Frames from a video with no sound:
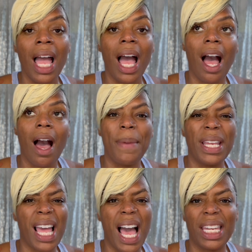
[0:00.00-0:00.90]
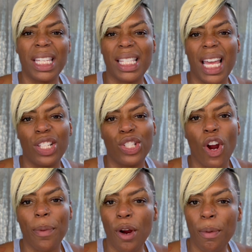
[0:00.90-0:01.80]
It kind of is like a
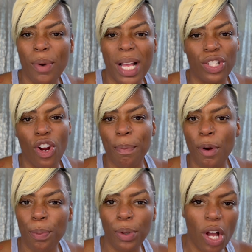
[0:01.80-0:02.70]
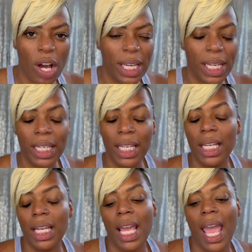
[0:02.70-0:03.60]
dark purple, has dark purple on it.
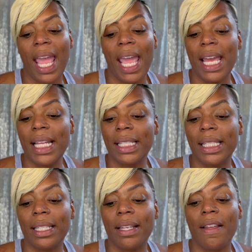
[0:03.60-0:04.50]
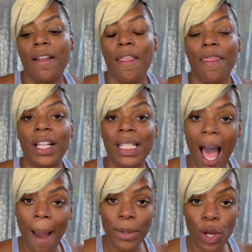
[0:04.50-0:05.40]
And the
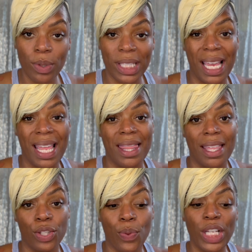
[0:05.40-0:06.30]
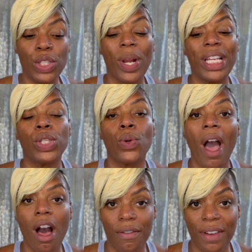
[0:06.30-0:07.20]
top notes in the
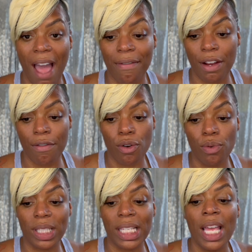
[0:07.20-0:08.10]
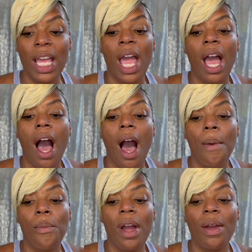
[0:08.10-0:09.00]
2012 Cafe Rose
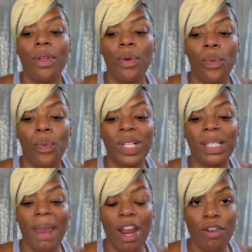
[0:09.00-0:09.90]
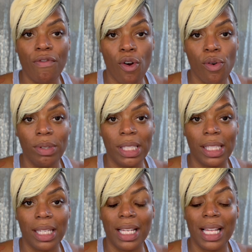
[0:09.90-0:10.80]
was Mary
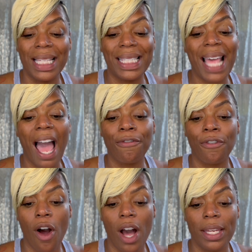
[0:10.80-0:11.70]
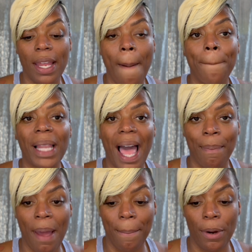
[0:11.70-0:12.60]
Rose, saffron, black
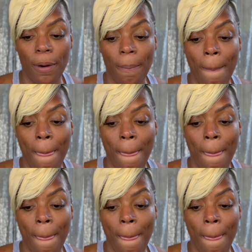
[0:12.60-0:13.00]
pepper.